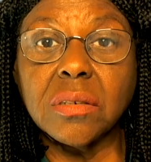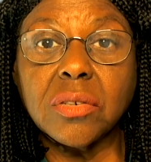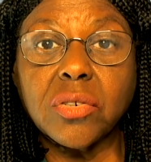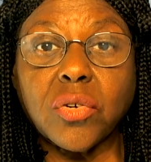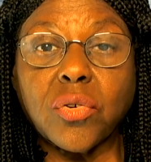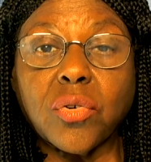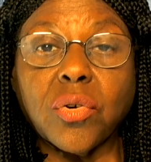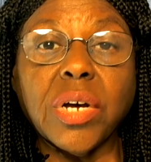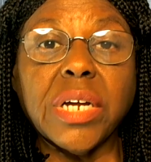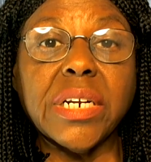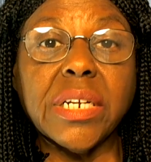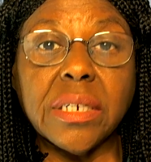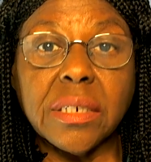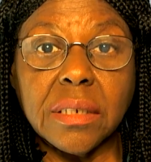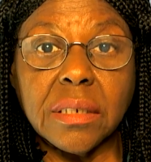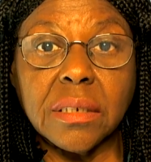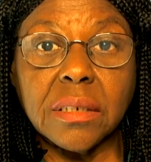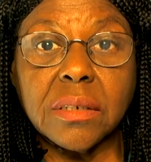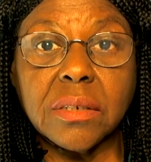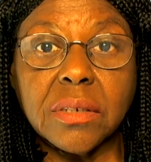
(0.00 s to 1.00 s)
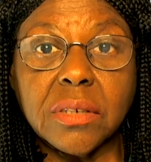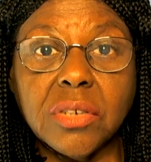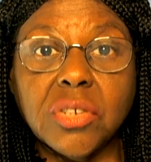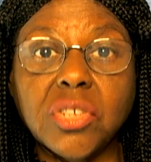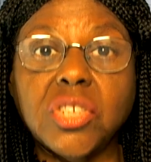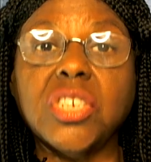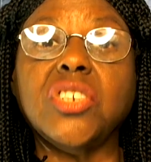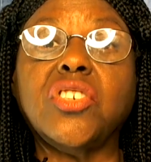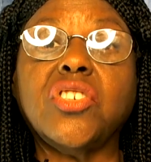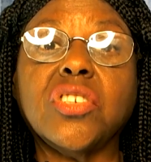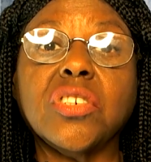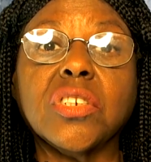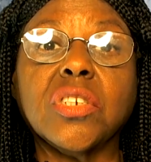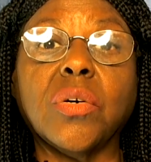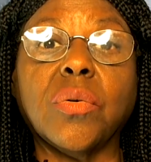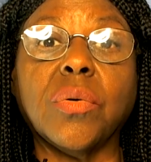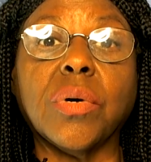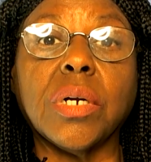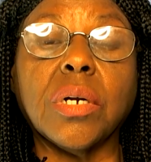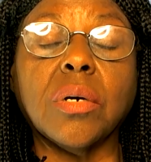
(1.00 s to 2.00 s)
chronic condition
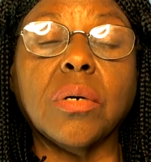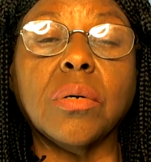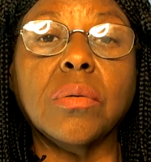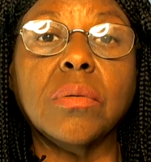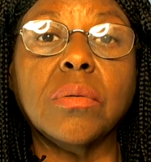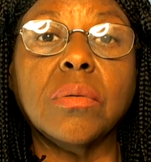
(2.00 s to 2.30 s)
going on